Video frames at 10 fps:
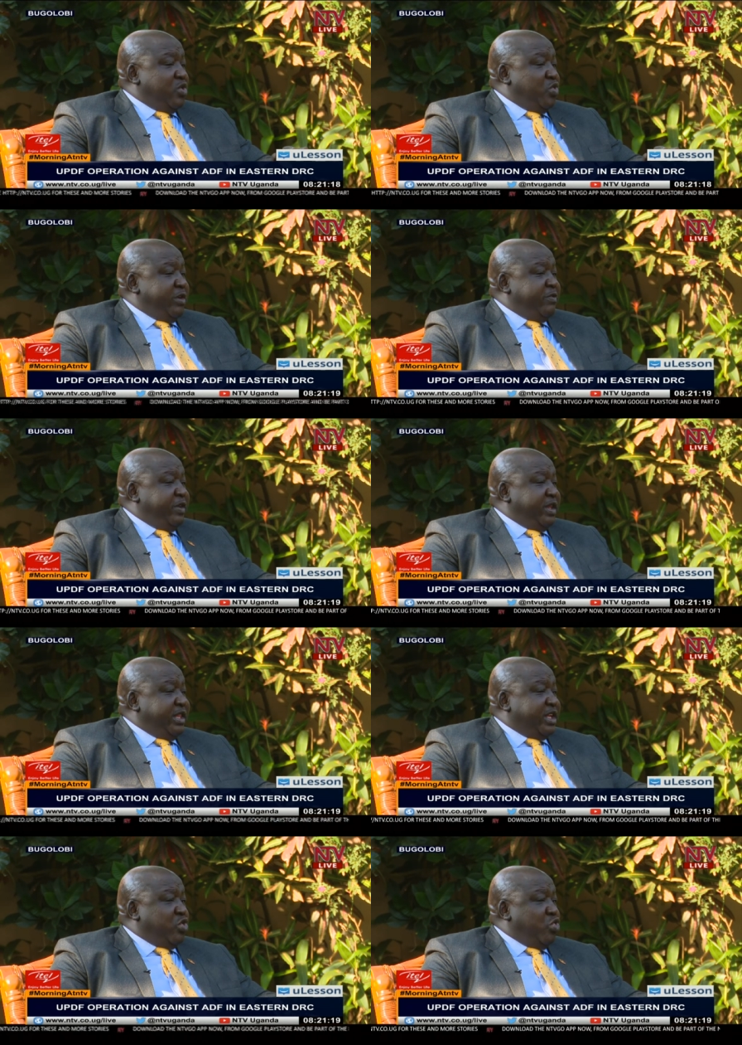we feel
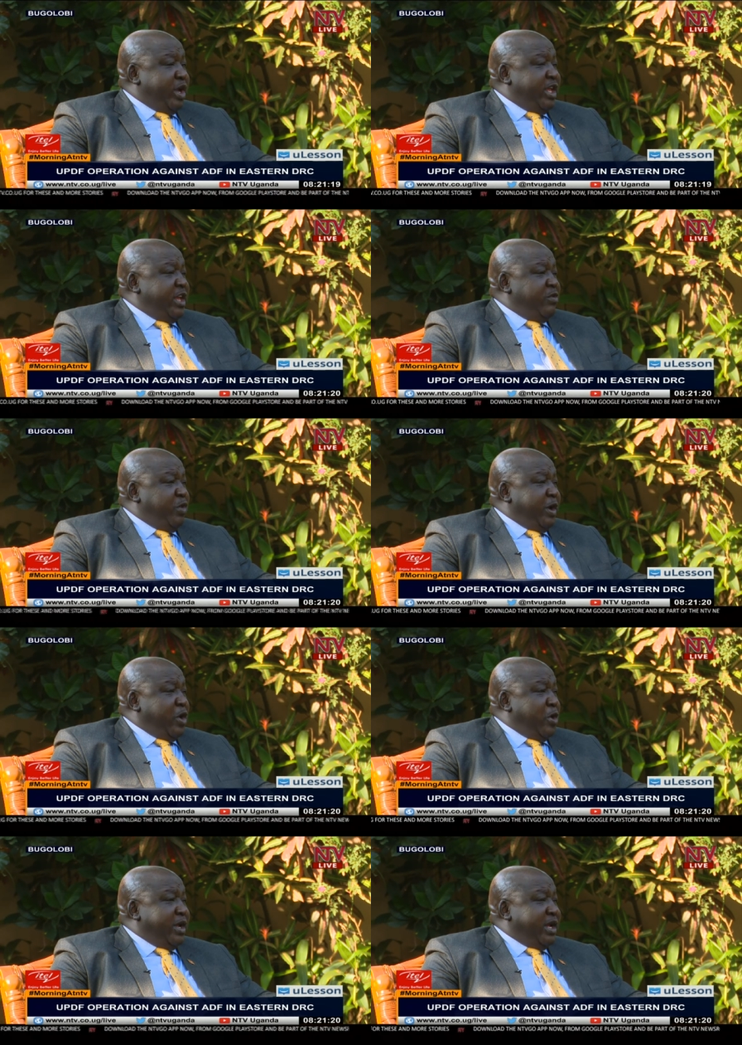that where if we
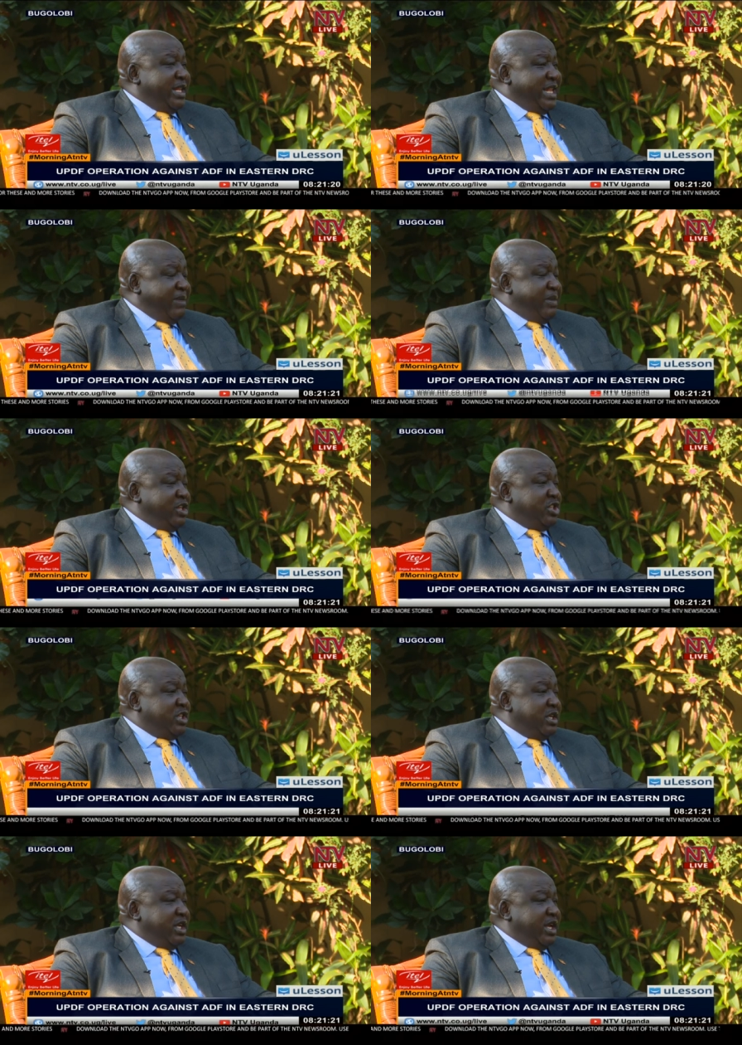uh,
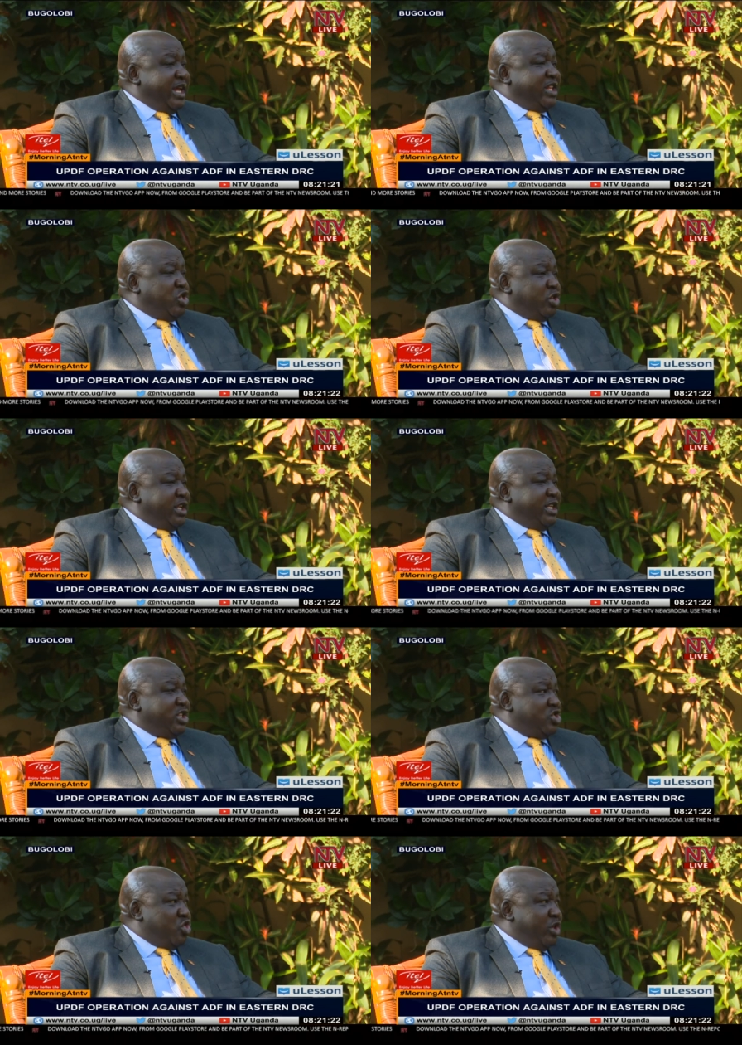damage and totally
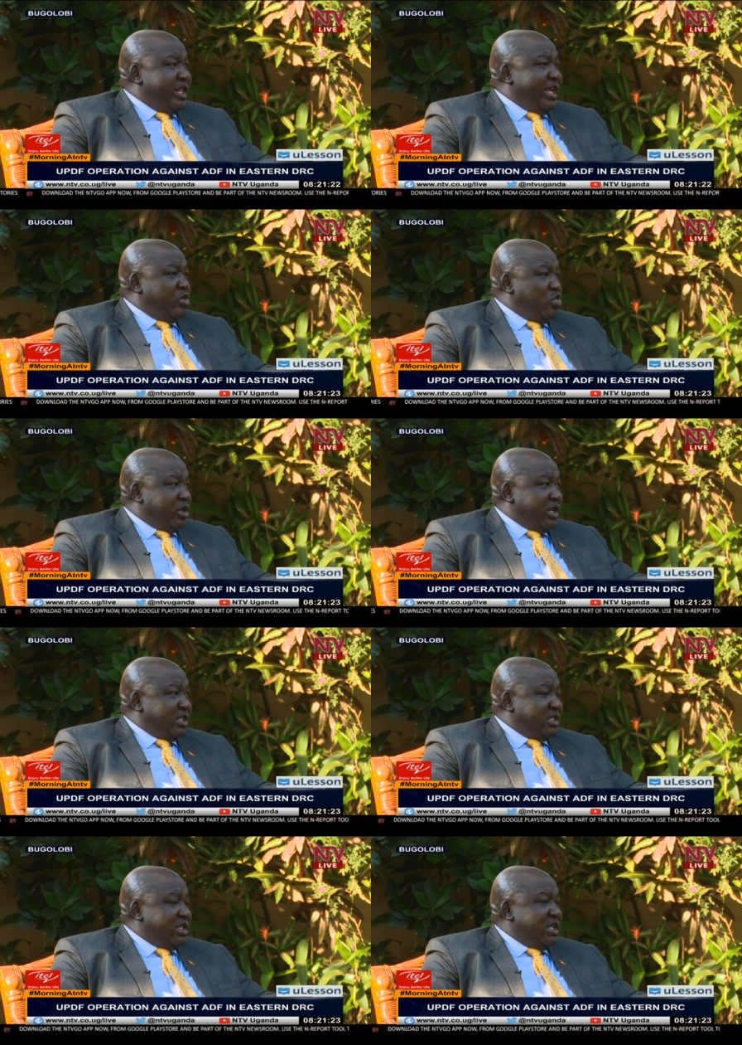destroy the
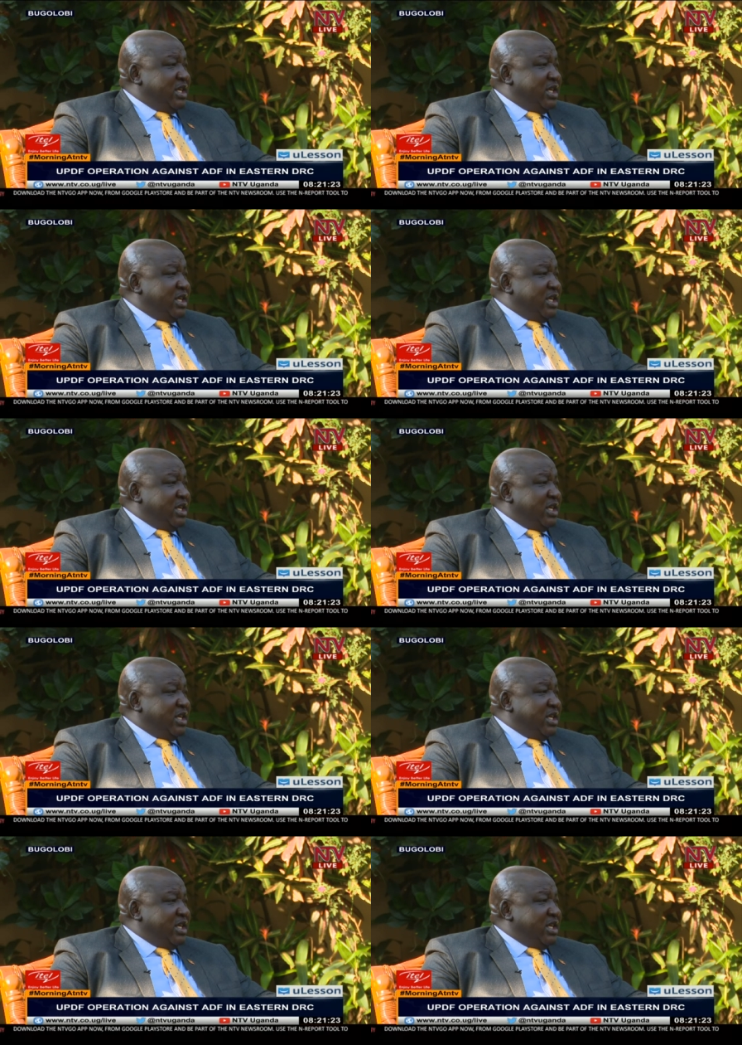headquarters,